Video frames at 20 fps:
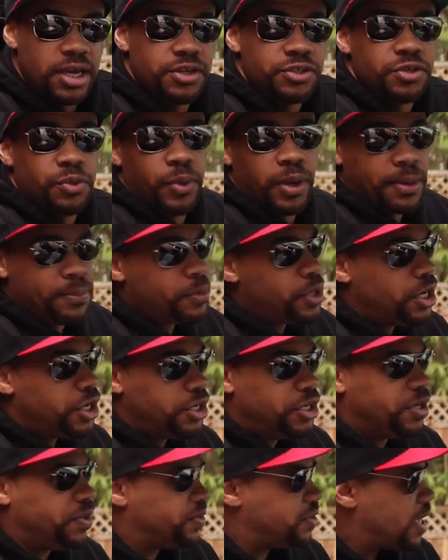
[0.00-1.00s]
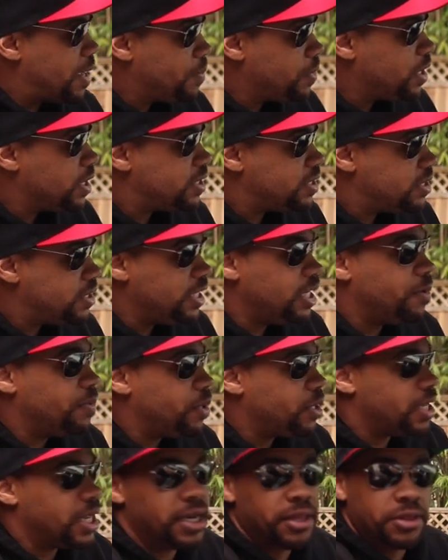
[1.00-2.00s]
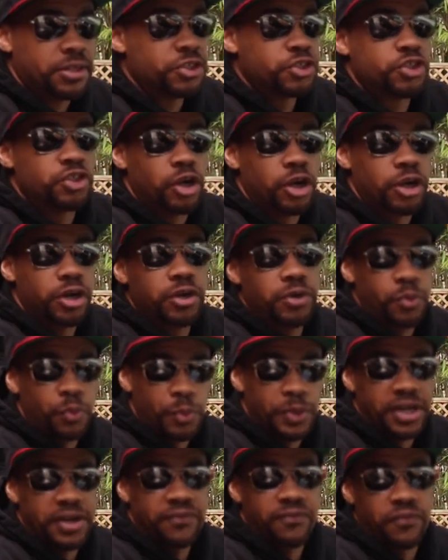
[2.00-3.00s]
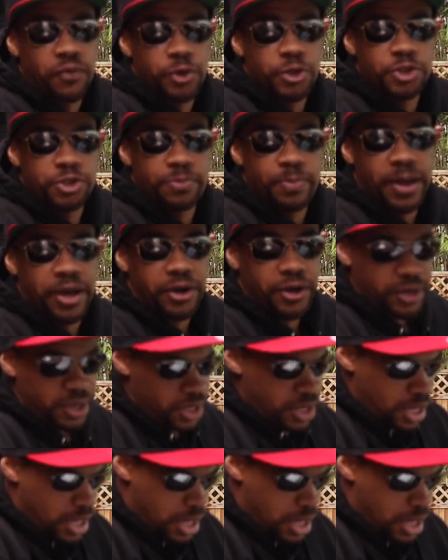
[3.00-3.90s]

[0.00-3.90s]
So what I'm going to do is I'm going to see about getting the starter reinforced better.